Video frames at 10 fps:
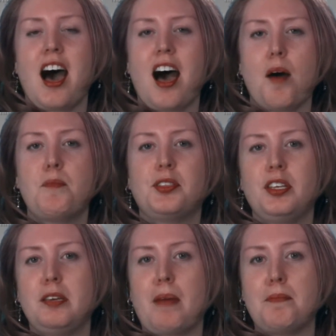But
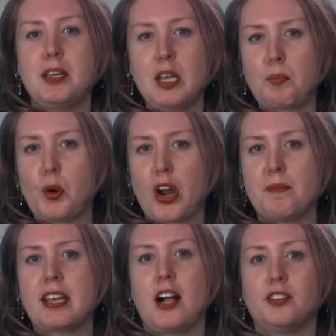the MyMedia
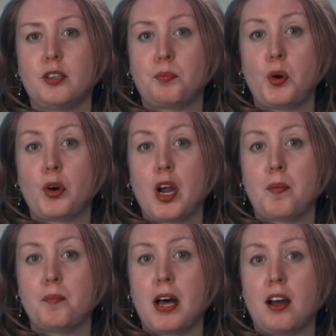program and the
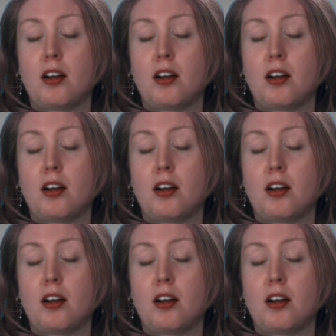program